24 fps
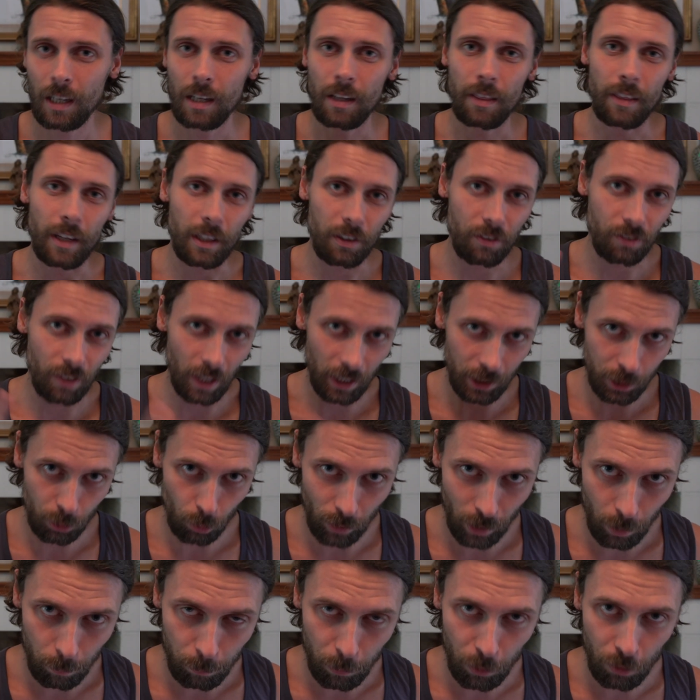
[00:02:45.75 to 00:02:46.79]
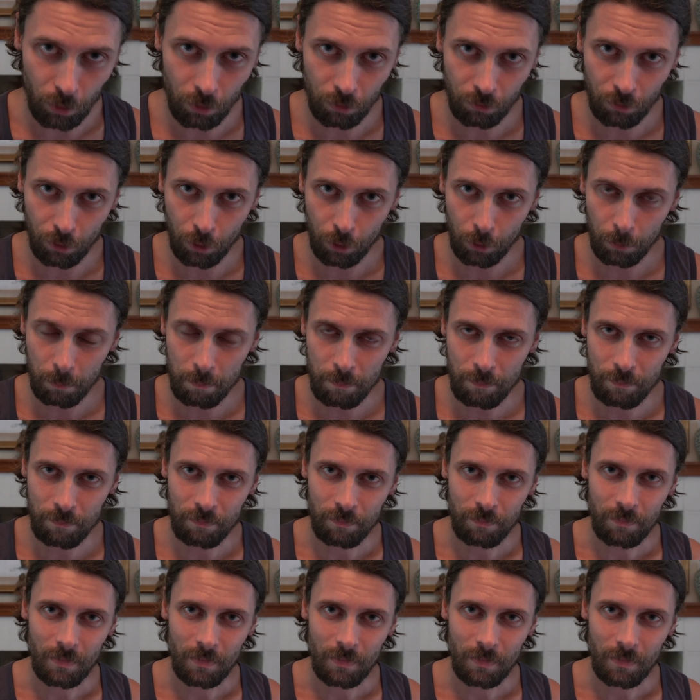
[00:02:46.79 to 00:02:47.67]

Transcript: they sexually abused you.